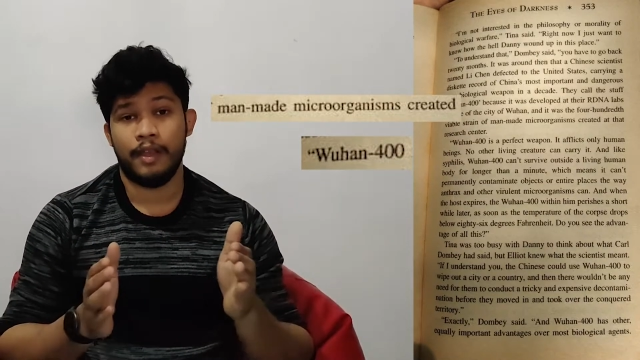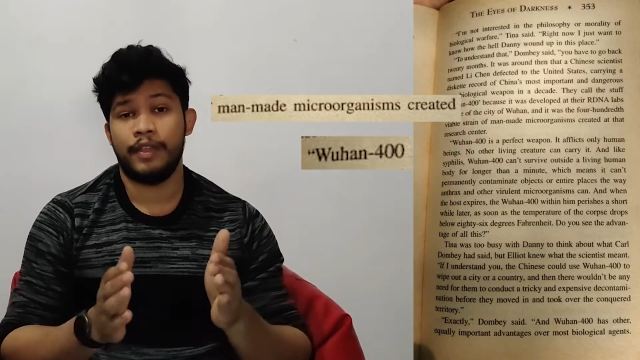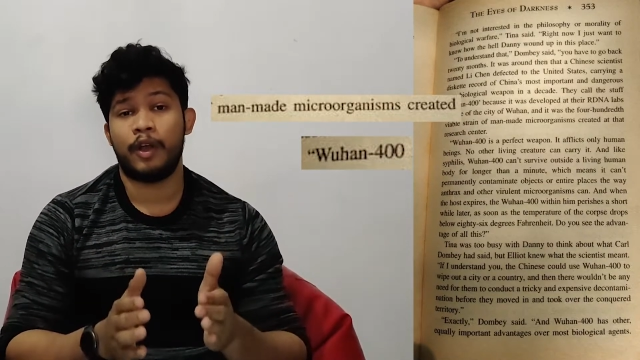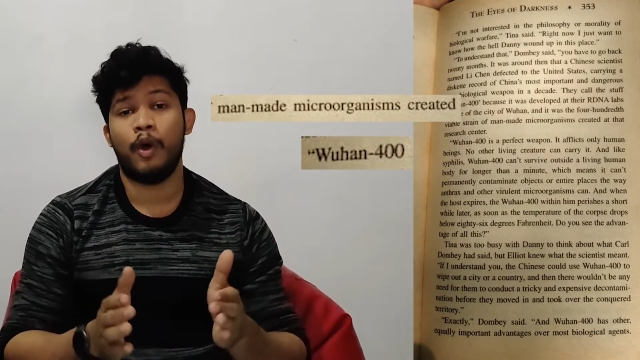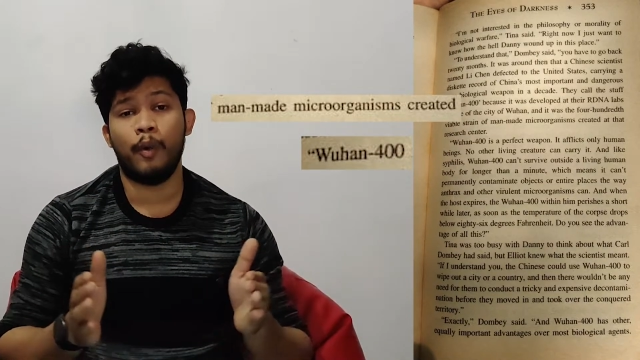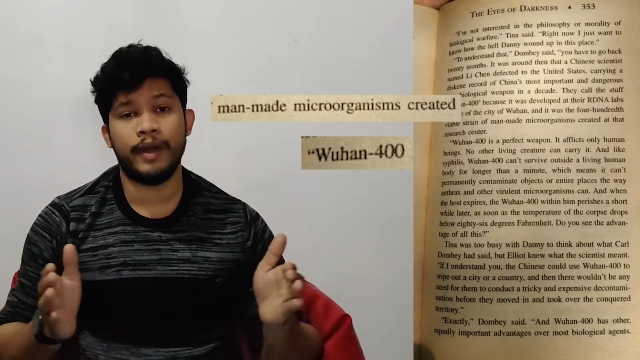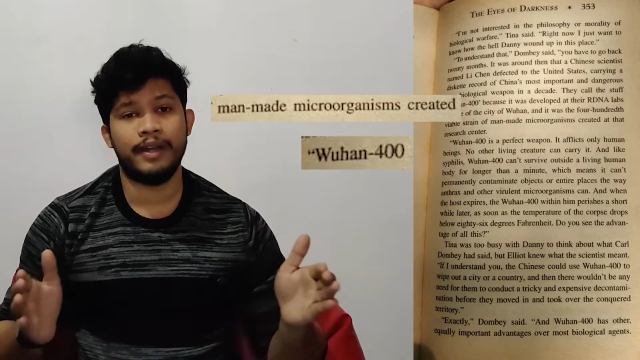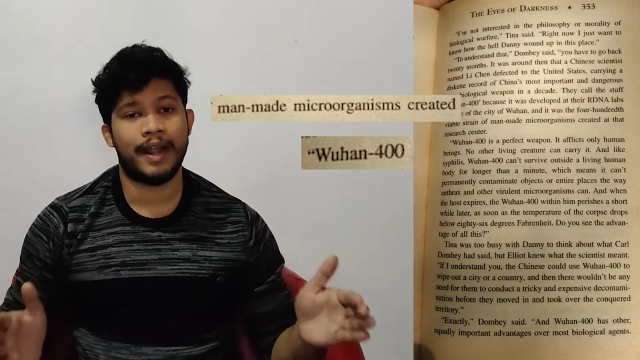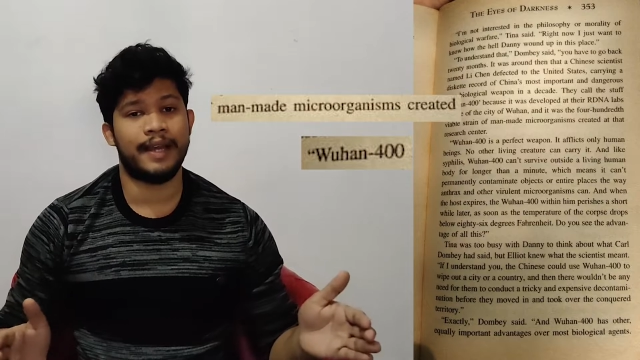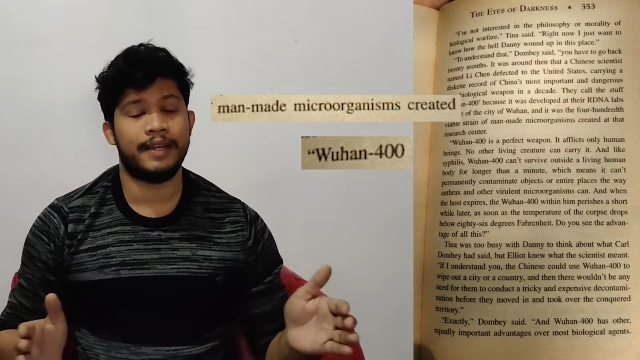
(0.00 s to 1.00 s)
the
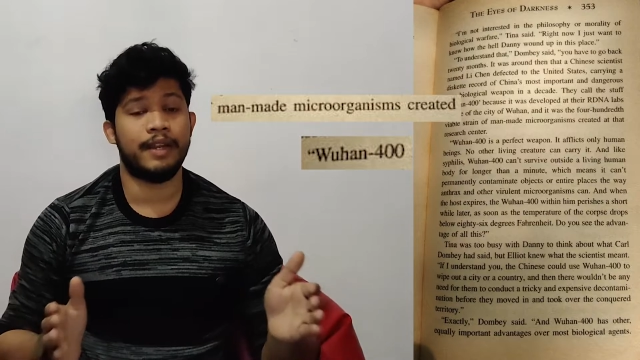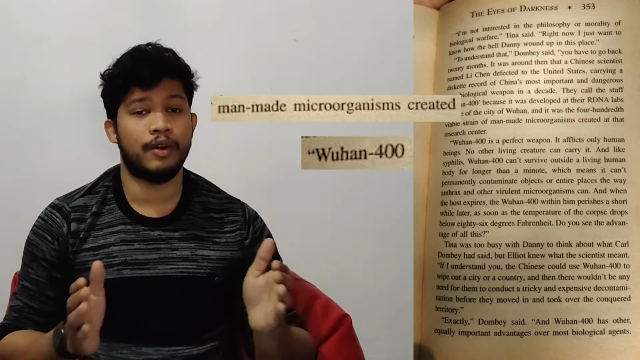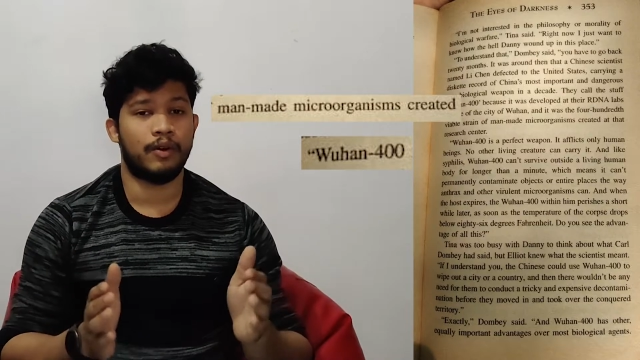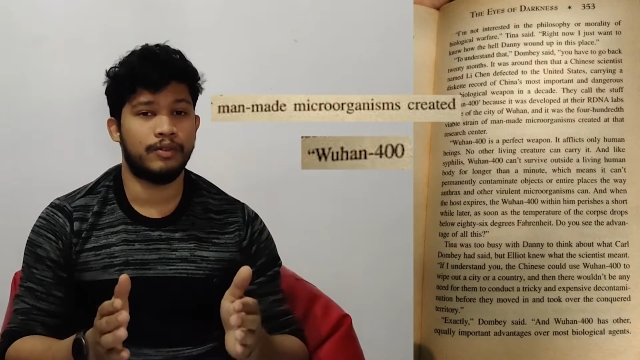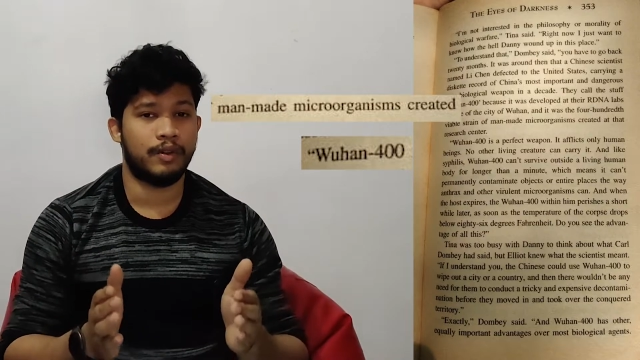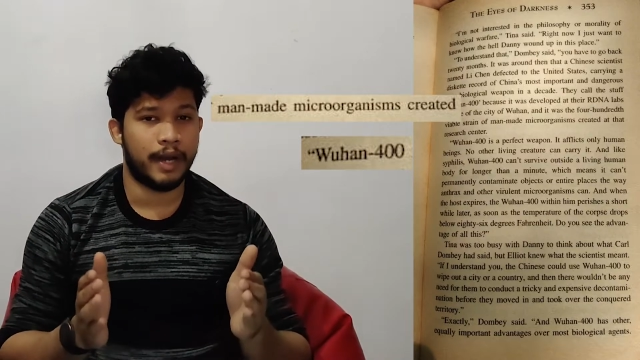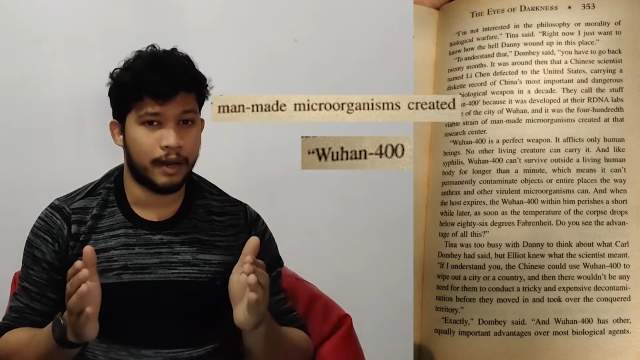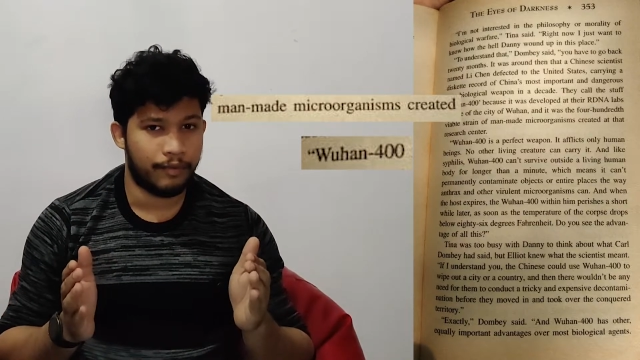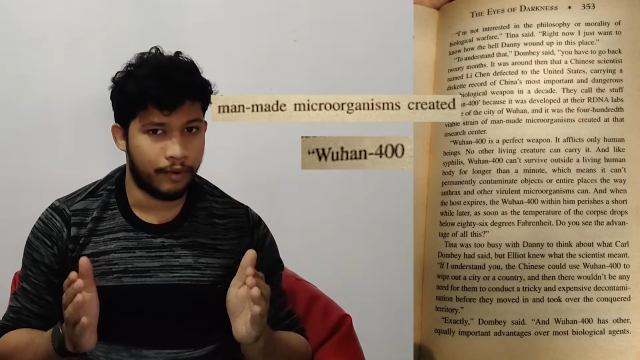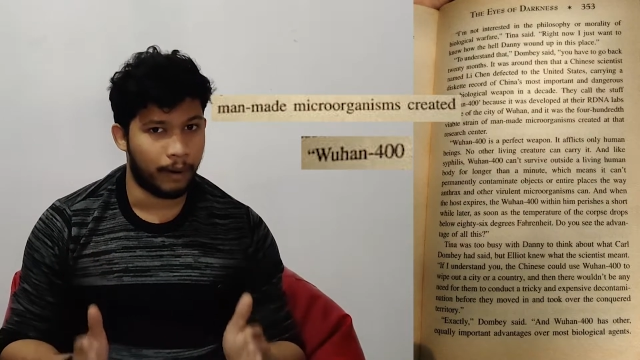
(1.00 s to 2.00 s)
COVID-19,
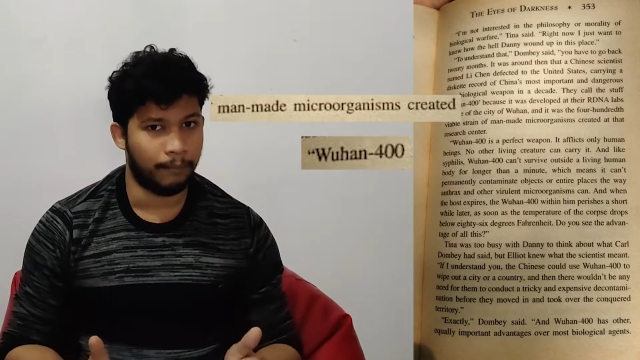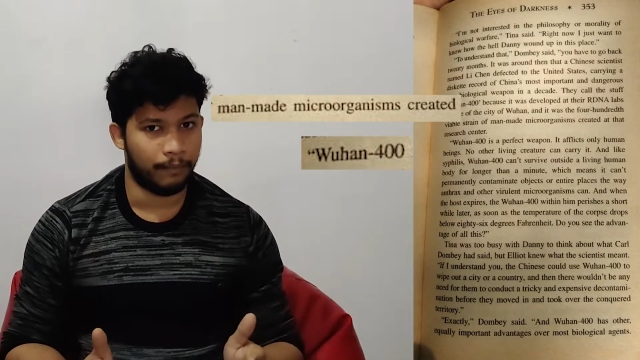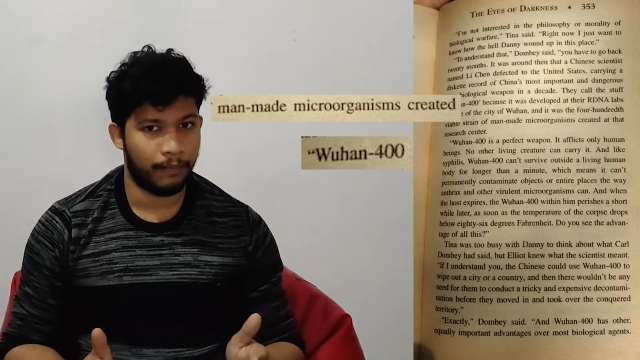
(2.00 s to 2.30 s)
originated from.